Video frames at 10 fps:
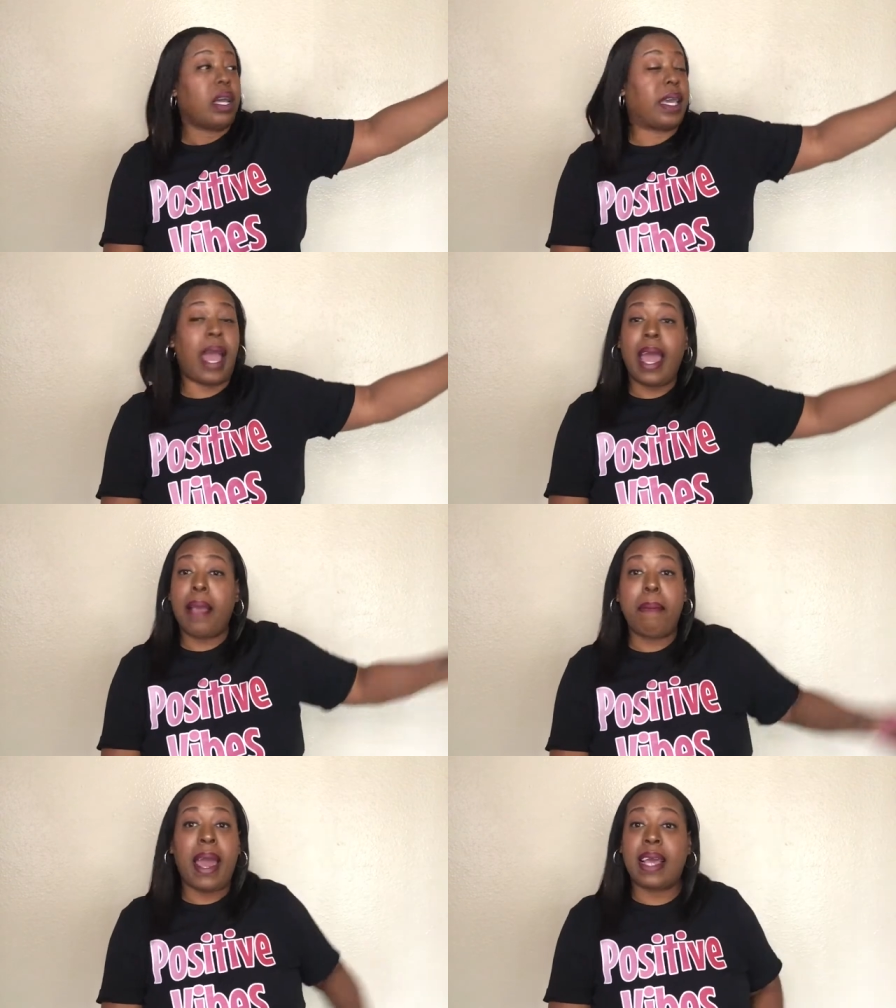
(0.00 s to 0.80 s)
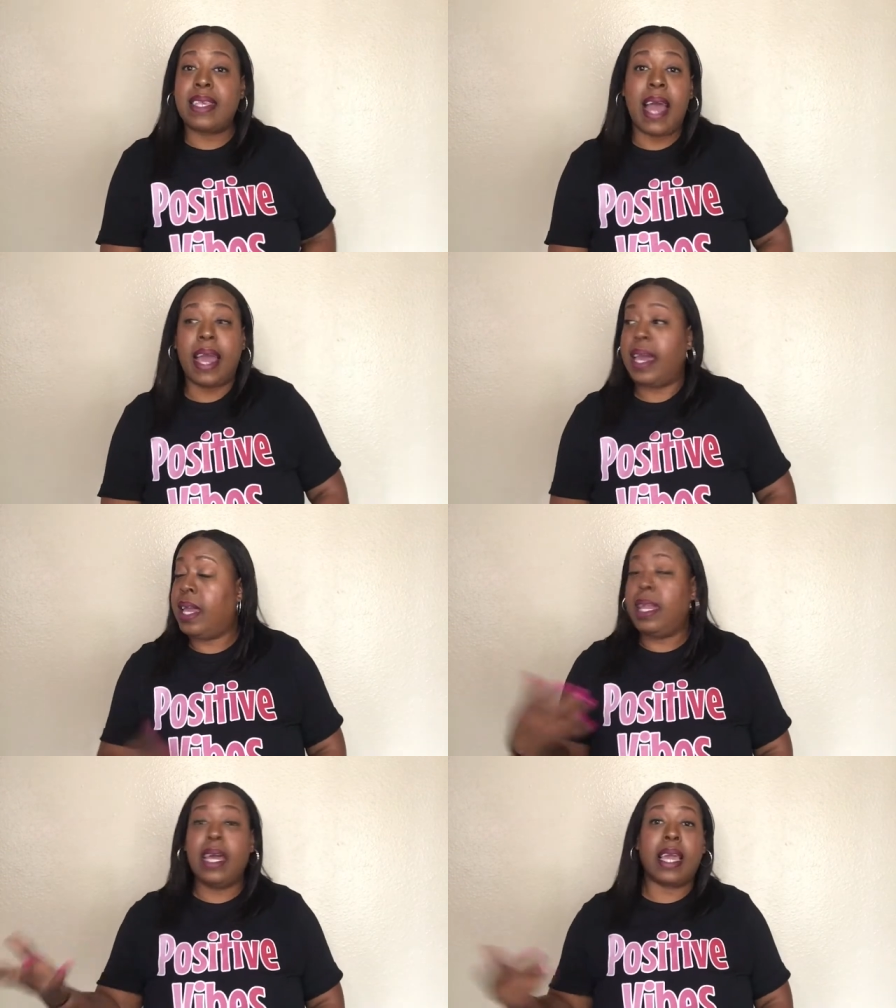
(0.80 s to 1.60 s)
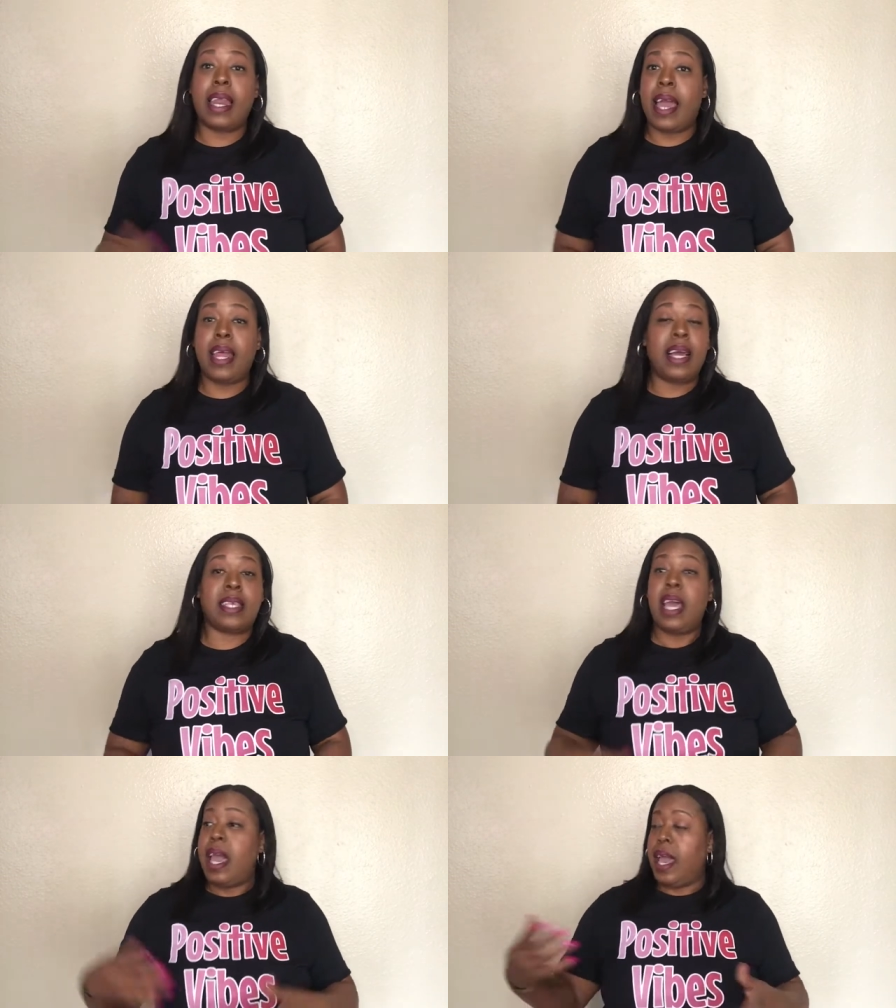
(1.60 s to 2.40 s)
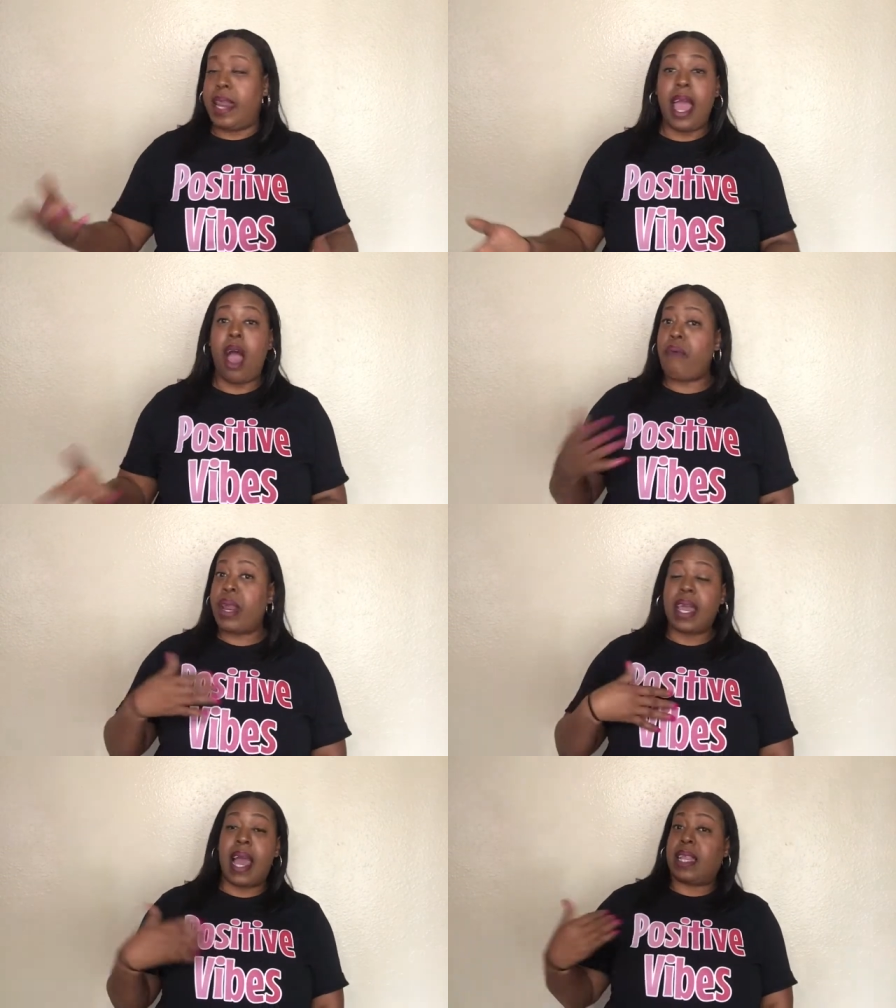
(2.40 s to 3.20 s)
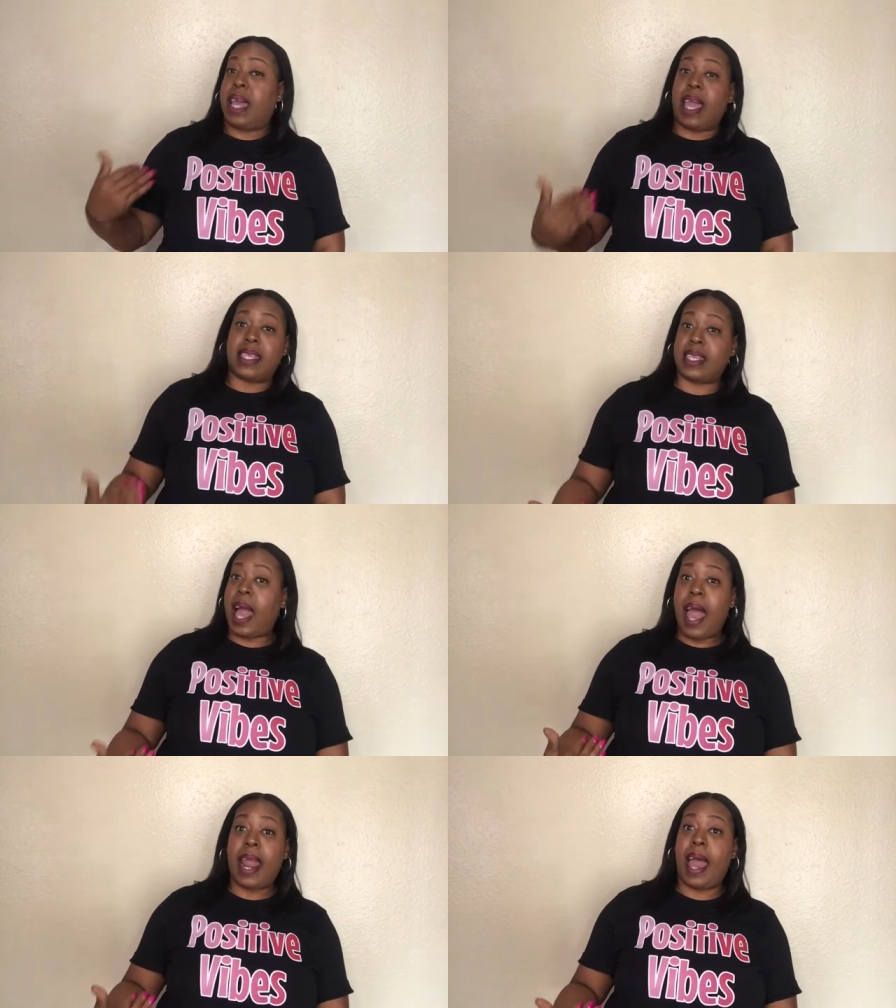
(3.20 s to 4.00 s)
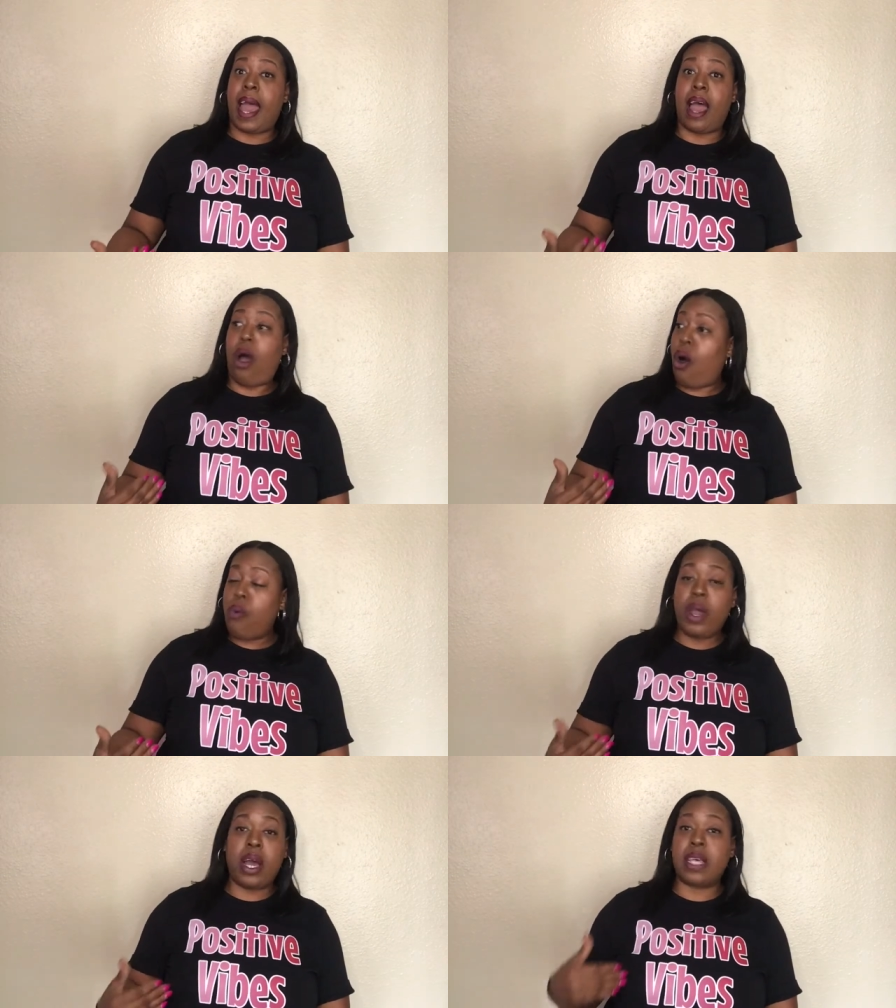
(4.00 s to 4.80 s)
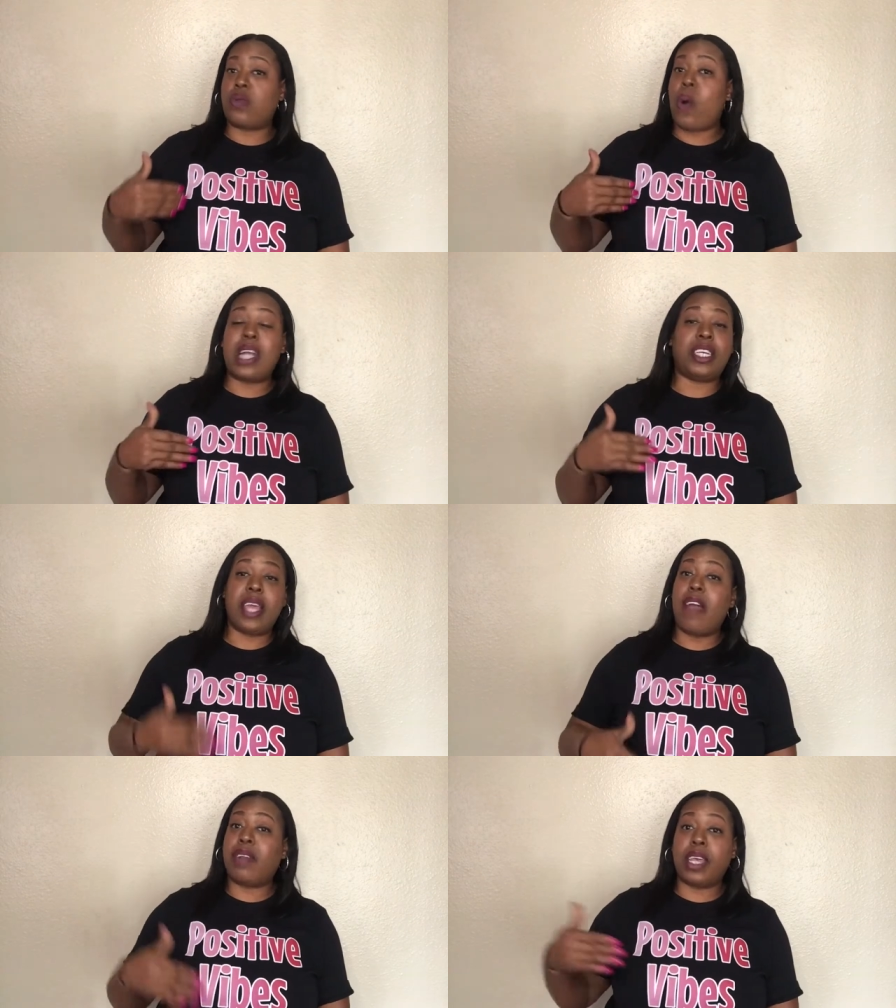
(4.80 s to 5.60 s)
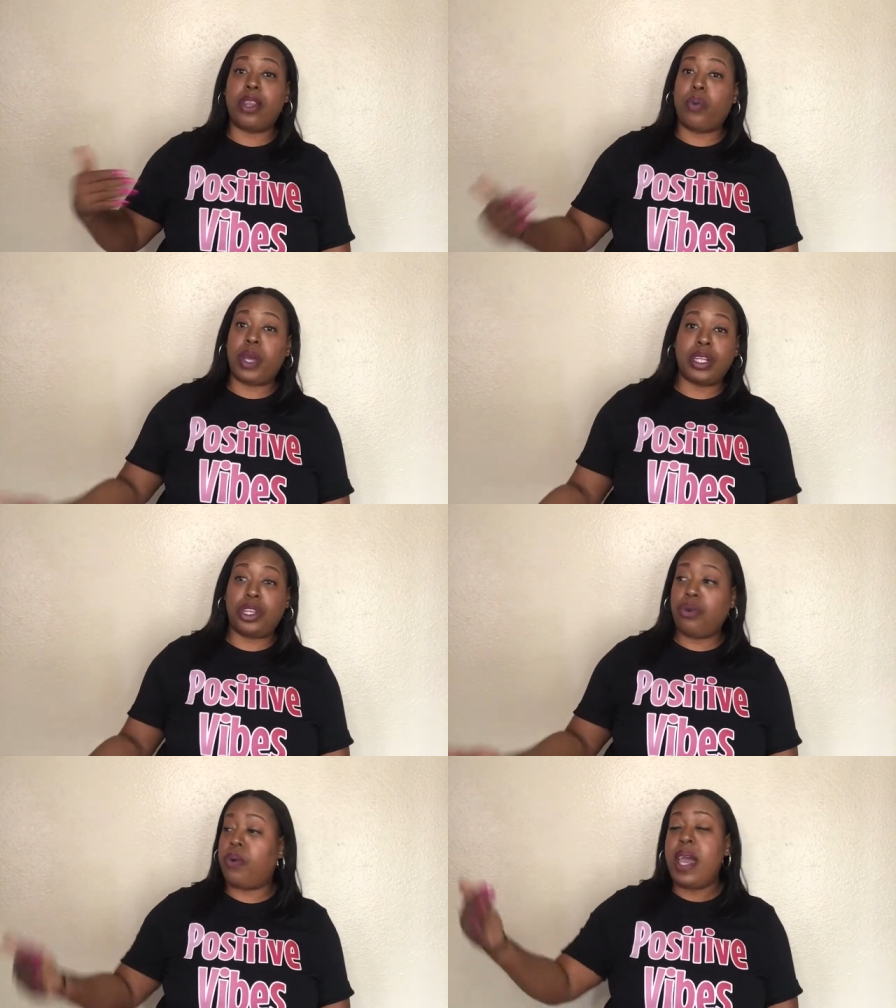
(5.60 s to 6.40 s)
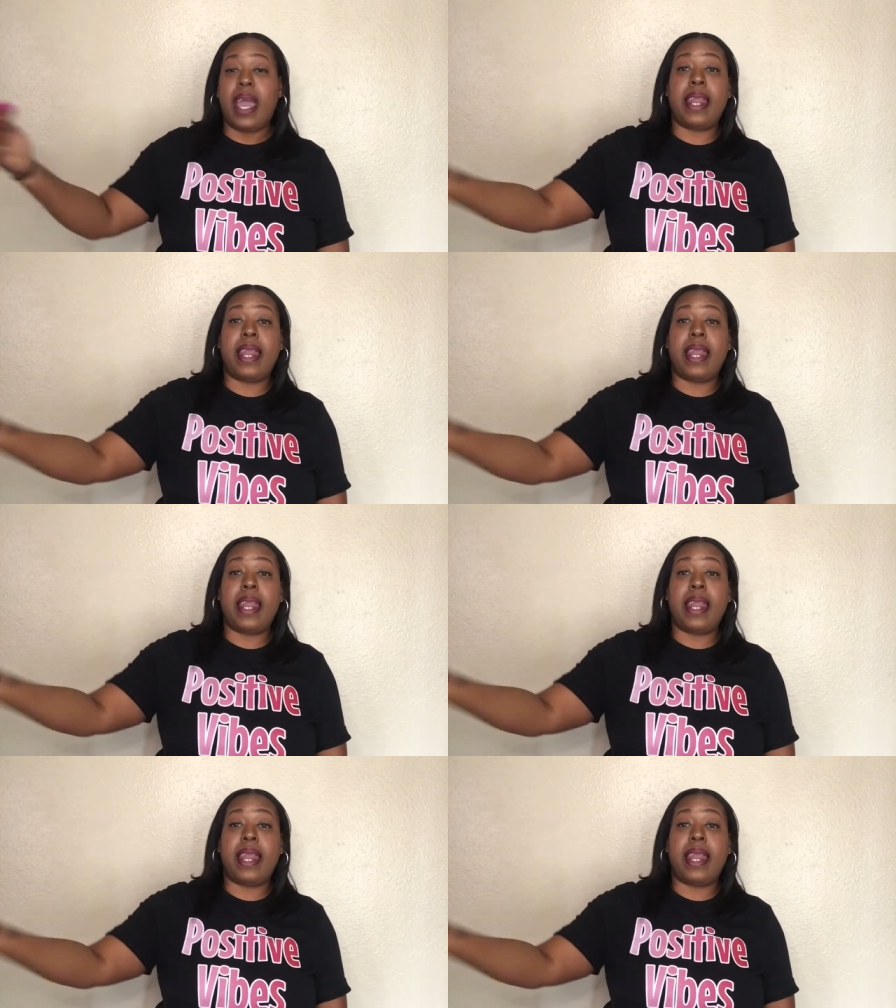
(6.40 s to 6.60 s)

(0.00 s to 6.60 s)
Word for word: gangbangers out here looking at us they already got their side eye on us watching everything that we do.